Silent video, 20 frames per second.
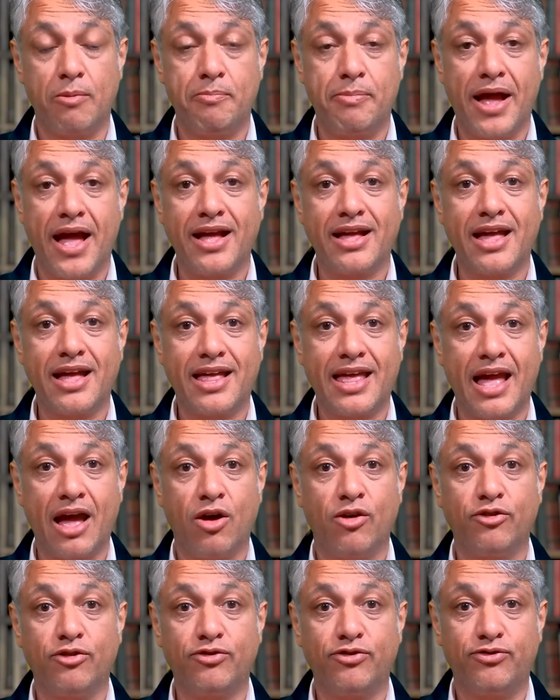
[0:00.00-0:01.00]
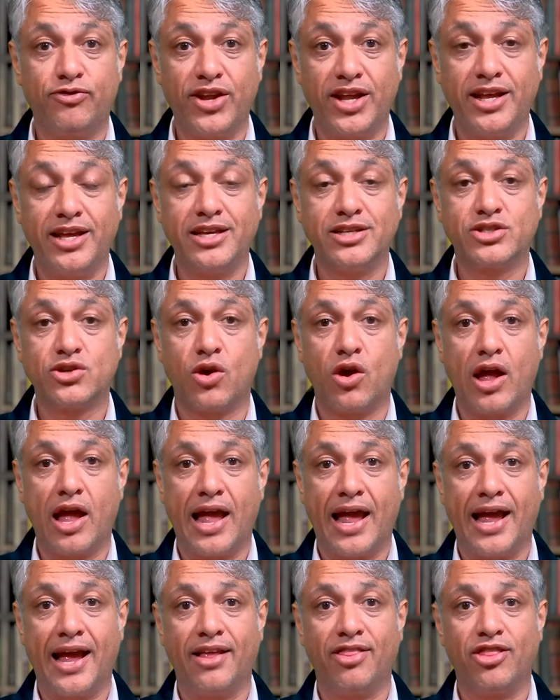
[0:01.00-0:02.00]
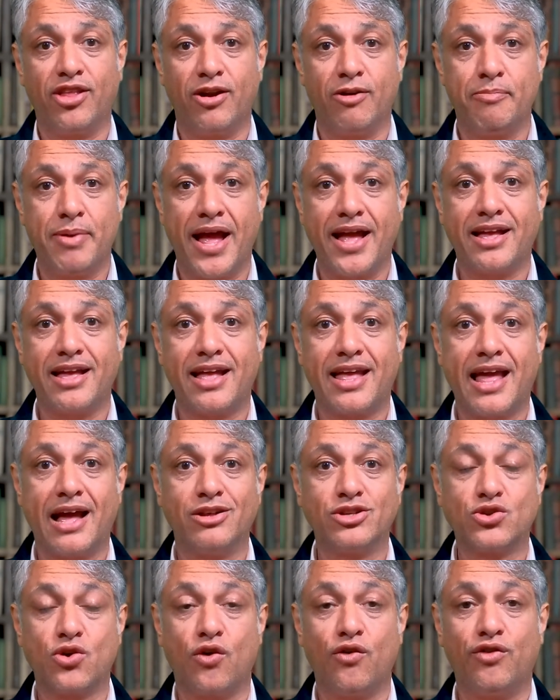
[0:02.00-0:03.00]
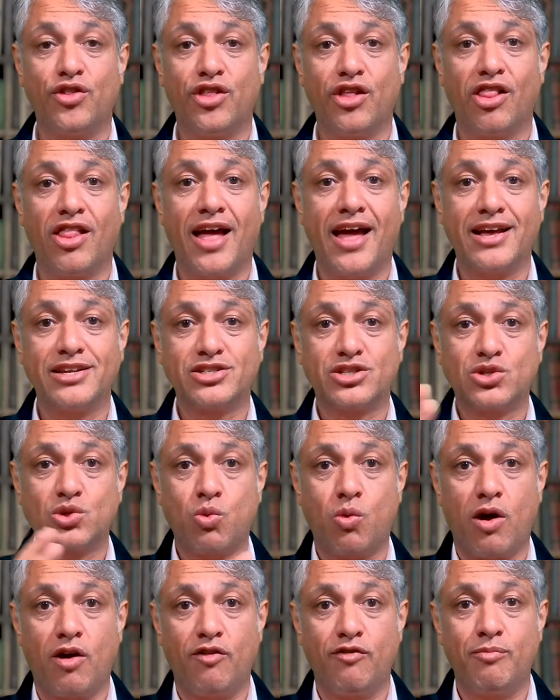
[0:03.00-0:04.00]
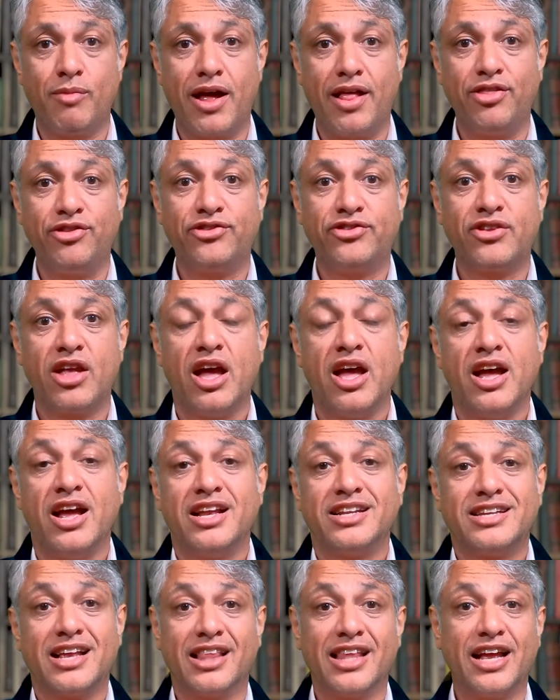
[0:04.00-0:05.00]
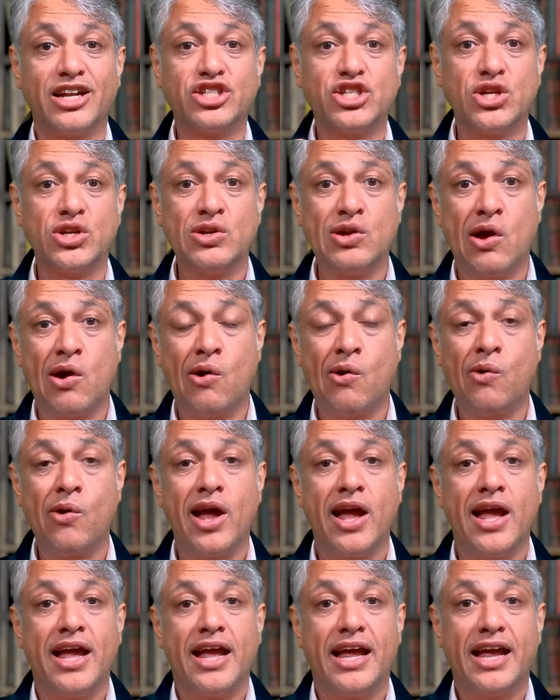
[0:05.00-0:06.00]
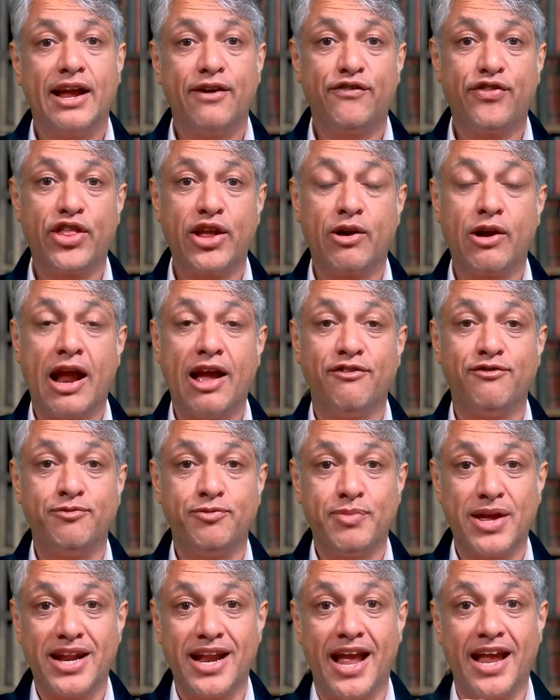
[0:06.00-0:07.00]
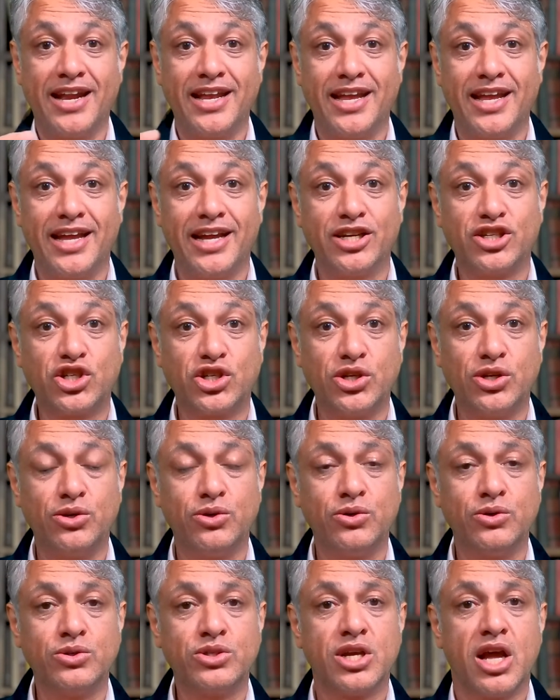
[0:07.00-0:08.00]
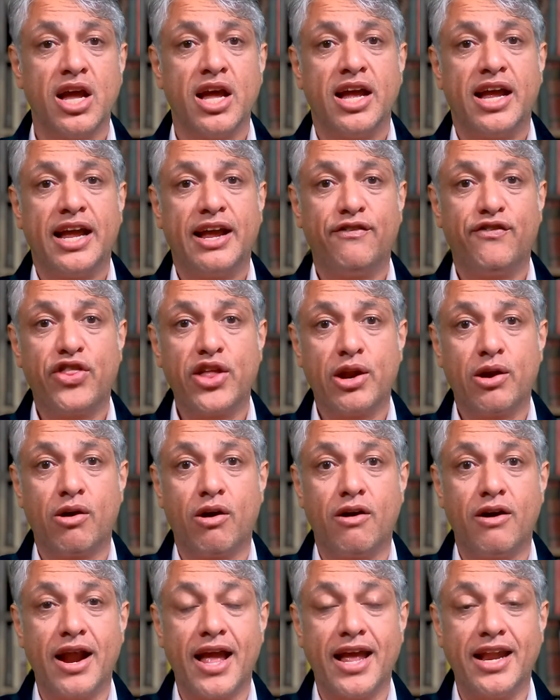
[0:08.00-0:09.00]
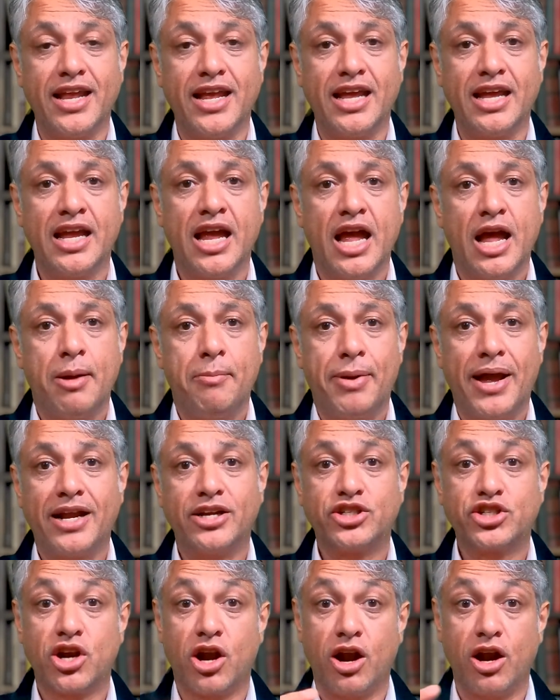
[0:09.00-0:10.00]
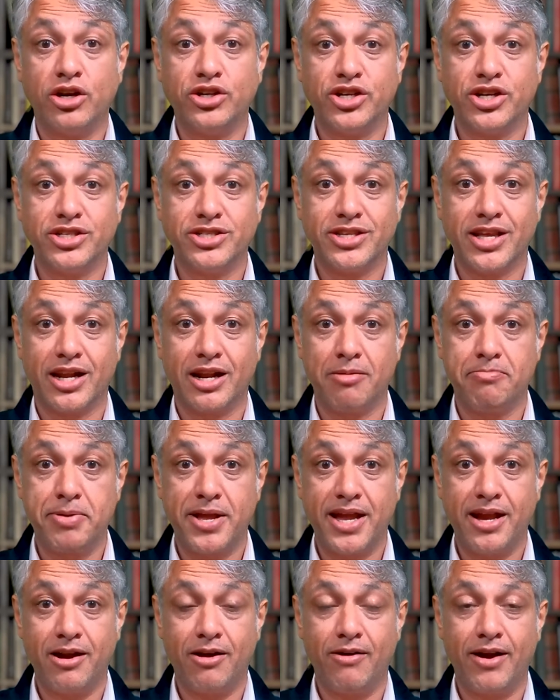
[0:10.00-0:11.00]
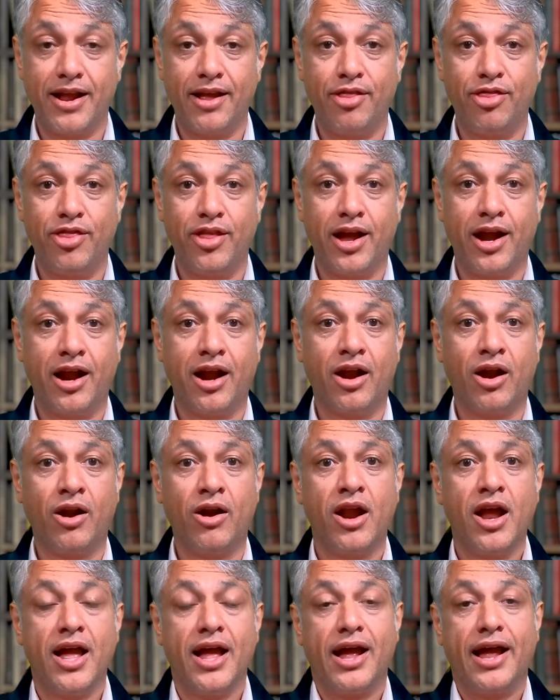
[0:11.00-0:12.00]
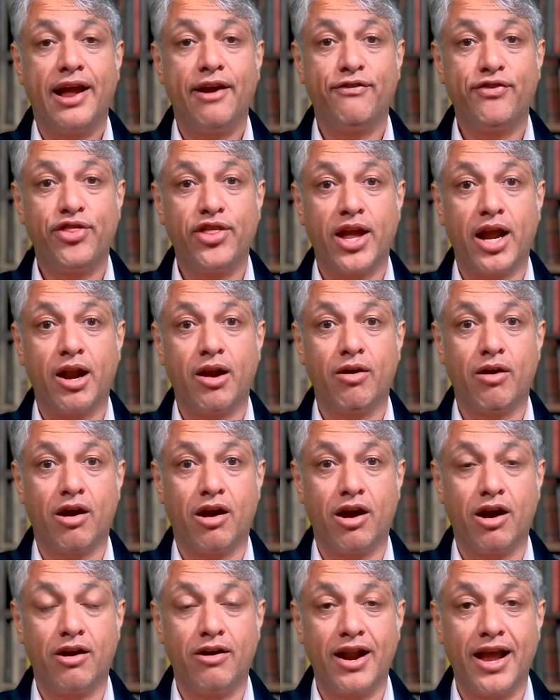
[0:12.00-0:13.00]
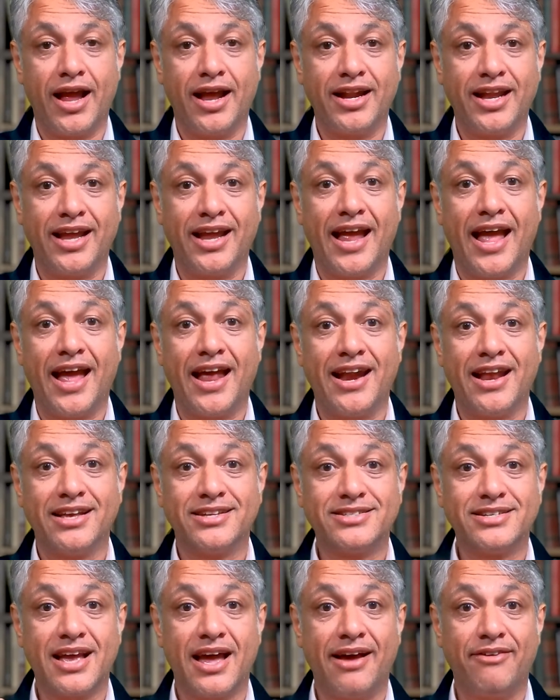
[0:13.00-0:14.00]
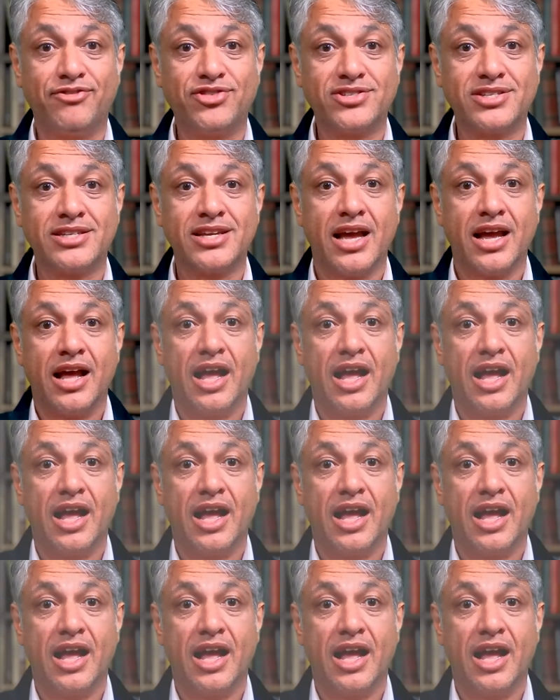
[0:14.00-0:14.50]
bank account fees and their bank accounts over the last 12 months to let you know if there have been any issues, if there are any pet charges that appear in there, if there are any NSFs,